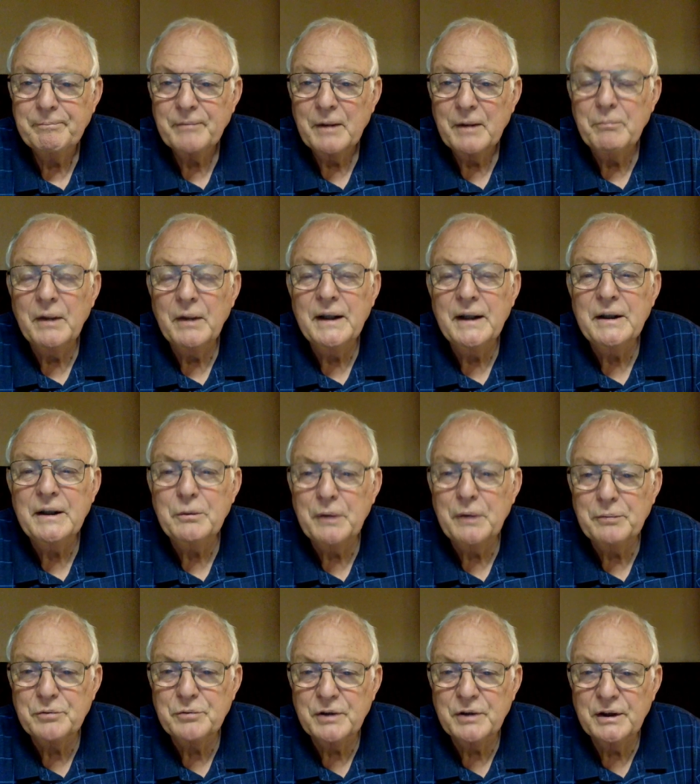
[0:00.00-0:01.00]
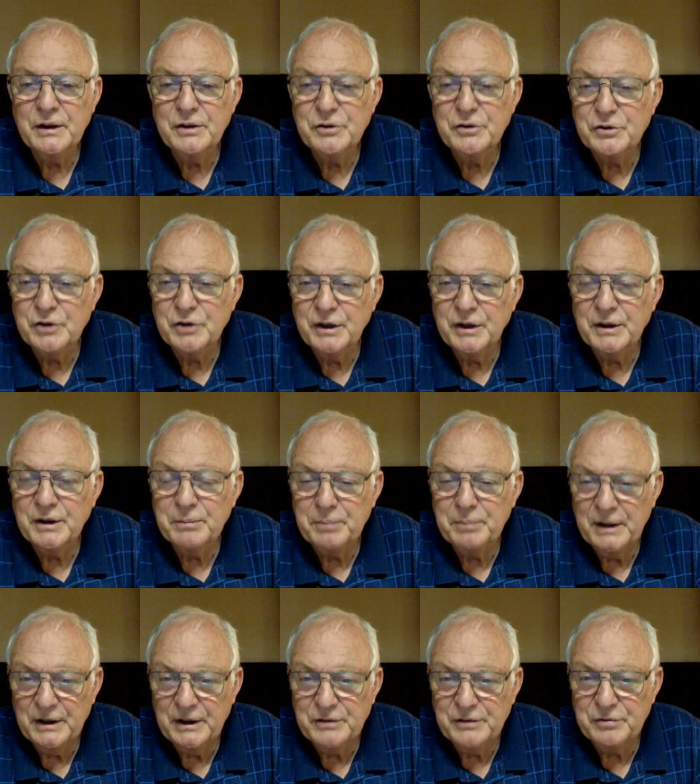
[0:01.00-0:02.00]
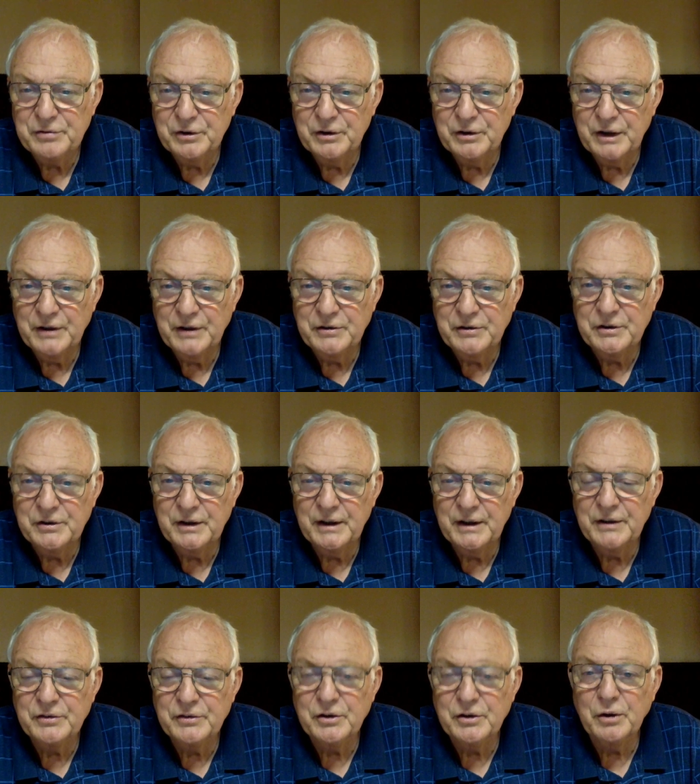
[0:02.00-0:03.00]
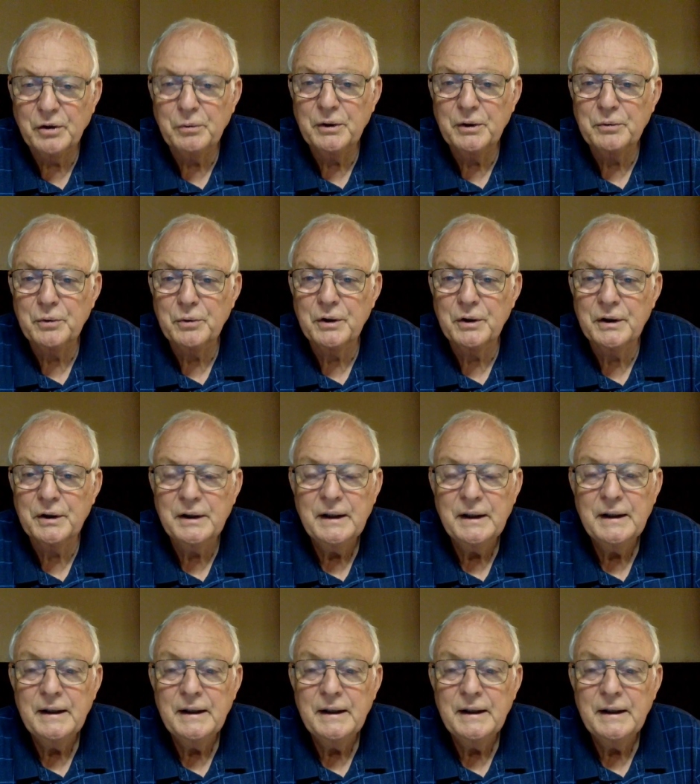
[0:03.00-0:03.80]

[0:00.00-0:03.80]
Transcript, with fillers: My website is johnpassfield.ca. It's all one word.